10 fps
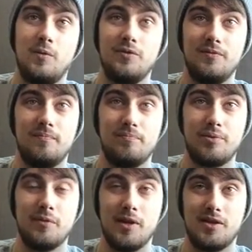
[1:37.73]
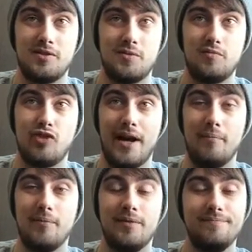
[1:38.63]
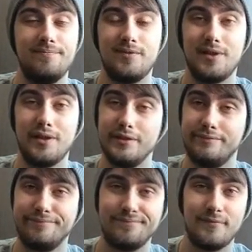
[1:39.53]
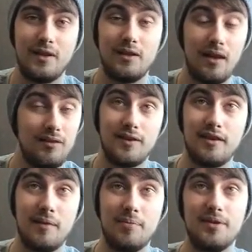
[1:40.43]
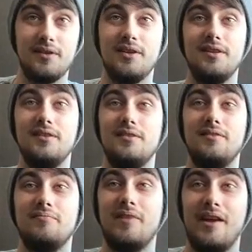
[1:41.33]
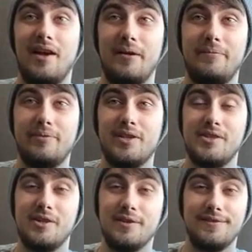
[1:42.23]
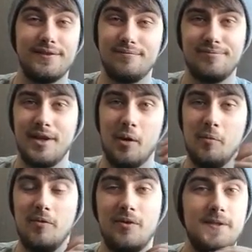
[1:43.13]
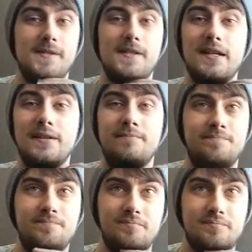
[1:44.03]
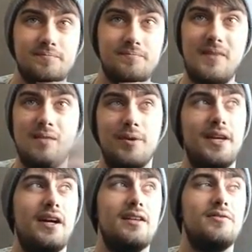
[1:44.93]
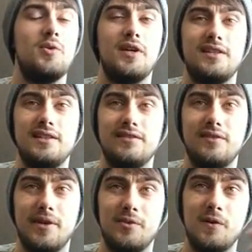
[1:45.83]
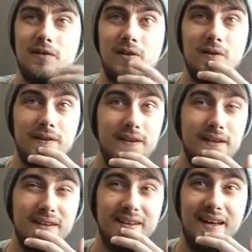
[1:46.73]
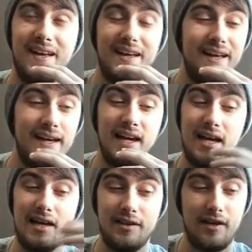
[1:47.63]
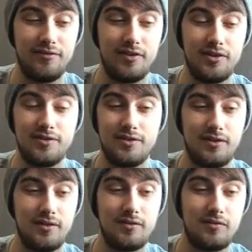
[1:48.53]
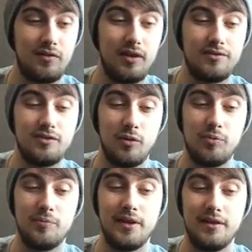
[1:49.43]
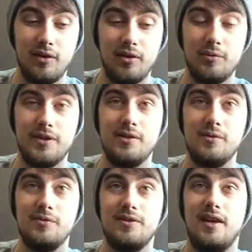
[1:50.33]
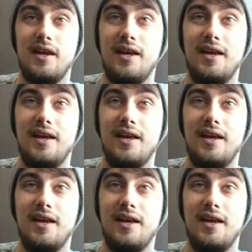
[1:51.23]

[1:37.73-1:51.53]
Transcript: was pretty much rammed. So it, these things happen, you know, you just brush it off and get on with the rest of your day. But yeah, our tour actually left about 12 o'clock in the end, and our first like, stop would be in the Hollywood Hills,